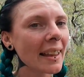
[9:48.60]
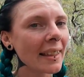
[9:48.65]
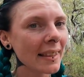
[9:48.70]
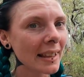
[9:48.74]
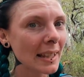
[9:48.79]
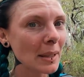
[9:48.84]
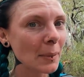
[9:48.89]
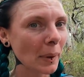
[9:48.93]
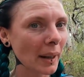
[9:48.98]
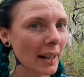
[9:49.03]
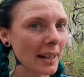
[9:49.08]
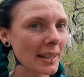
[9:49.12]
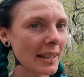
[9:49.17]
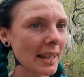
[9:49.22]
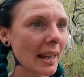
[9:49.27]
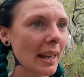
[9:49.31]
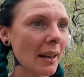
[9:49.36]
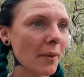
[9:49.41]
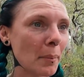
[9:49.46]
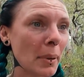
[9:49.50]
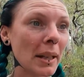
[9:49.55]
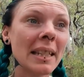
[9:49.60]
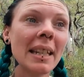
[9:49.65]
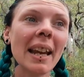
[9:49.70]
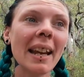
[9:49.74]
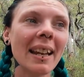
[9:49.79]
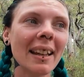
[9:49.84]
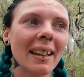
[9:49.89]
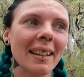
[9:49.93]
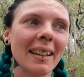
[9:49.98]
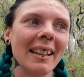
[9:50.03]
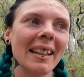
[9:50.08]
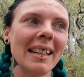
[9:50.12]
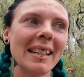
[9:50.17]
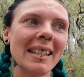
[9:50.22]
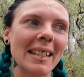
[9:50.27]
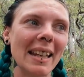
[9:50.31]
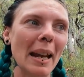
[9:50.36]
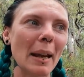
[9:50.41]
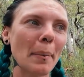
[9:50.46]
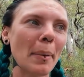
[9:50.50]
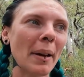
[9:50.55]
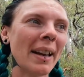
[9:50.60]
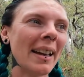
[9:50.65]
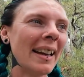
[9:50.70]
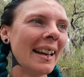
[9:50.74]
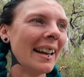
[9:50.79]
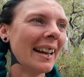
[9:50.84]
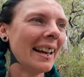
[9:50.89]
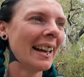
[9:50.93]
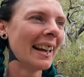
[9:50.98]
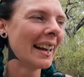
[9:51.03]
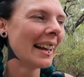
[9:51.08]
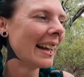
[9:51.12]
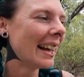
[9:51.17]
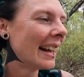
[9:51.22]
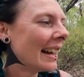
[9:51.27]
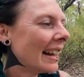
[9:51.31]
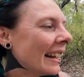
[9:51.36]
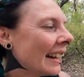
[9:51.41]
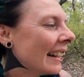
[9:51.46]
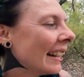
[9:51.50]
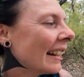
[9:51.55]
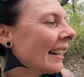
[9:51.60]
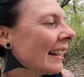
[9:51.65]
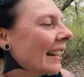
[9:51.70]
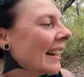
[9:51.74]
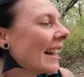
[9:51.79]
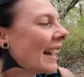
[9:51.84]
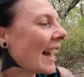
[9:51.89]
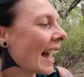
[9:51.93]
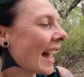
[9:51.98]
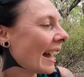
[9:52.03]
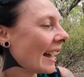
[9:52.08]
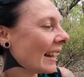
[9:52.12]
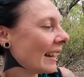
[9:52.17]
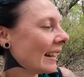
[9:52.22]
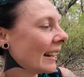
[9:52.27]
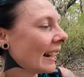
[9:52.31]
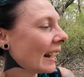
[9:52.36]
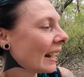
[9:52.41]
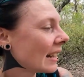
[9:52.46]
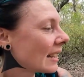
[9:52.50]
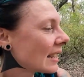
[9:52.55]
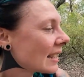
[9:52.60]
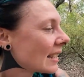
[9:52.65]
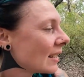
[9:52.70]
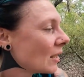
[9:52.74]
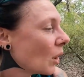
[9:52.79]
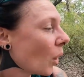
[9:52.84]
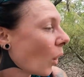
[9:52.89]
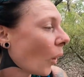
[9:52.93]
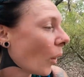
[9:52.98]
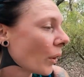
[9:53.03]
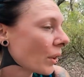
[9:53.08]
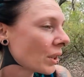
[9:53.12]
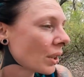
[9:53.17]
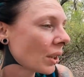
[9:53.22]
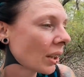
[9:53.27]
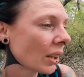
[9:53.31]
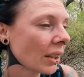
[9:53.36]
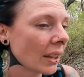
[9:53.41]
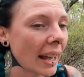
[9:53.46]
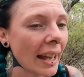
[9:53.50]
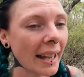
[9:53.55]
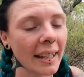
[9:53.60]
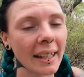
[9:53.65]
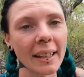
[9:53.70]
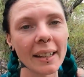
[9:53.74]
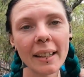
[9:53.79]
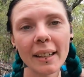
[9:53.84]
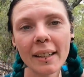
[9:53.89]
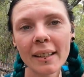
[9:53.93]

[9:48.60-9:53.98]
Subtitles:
This one is particularly steep. And it's not like